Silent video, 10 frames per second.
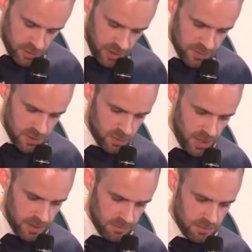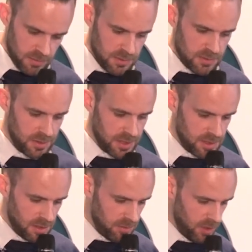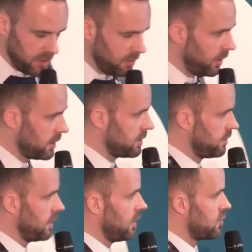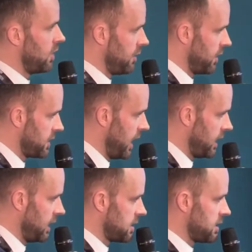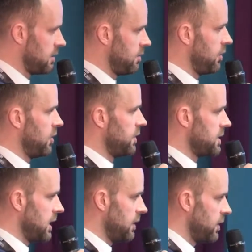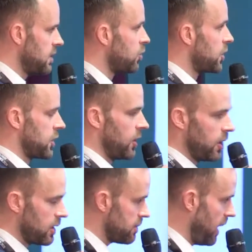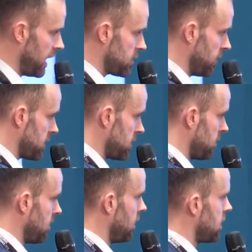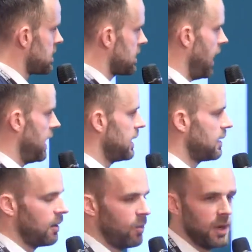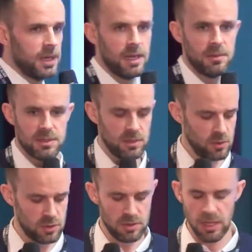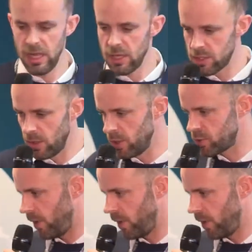drivers as well, so that's not a blocking point, driver checklists, proof of delivery, returns management, scanning, white label solutions. So your